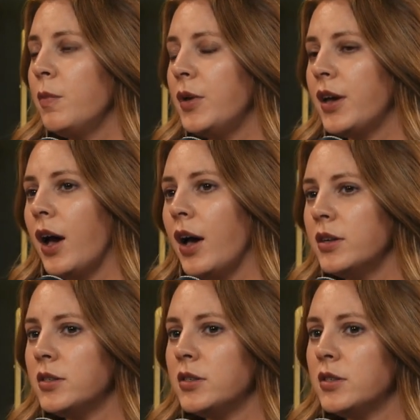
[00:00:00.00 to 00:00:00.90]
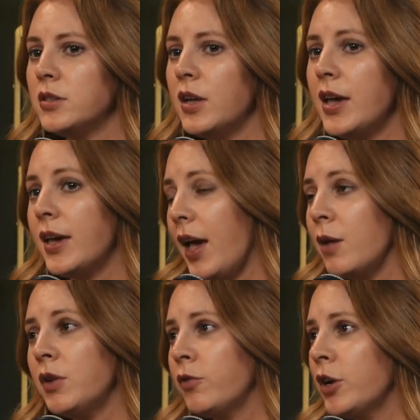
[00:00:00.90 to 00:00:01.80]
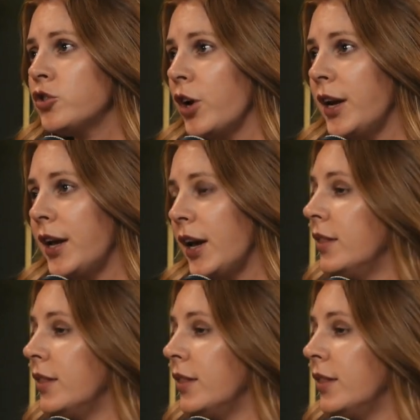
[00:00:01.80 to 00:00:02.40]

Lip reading: because it can be frustrating.